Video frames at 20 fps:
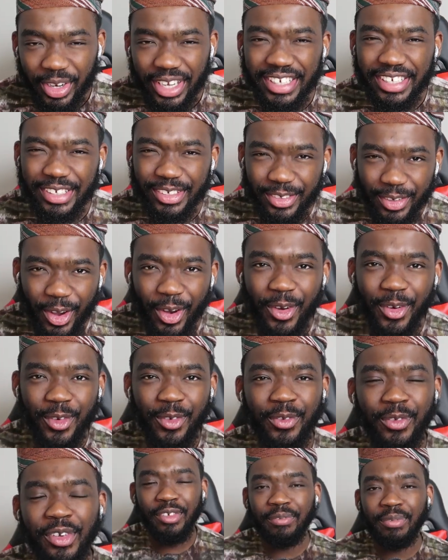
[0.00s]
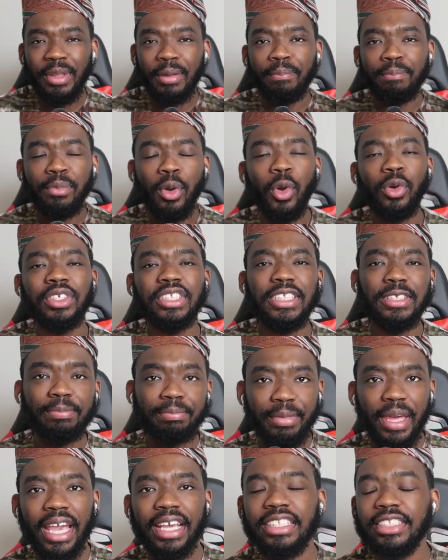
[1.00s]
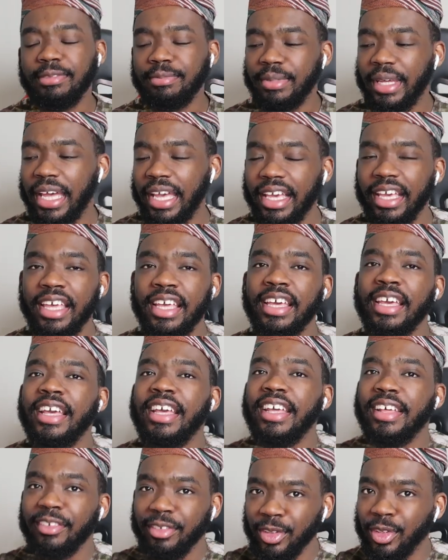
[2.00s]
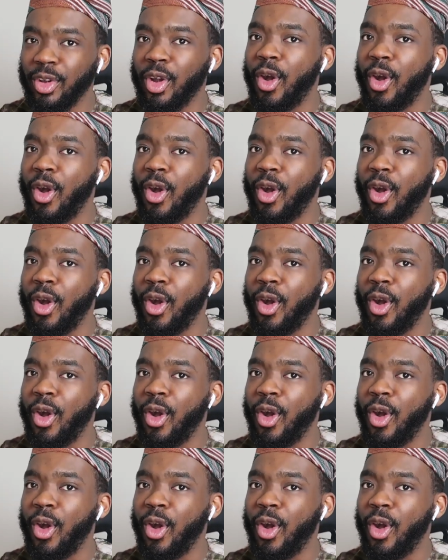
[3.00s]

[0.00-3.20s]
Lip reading: already know we've been posting back to back. You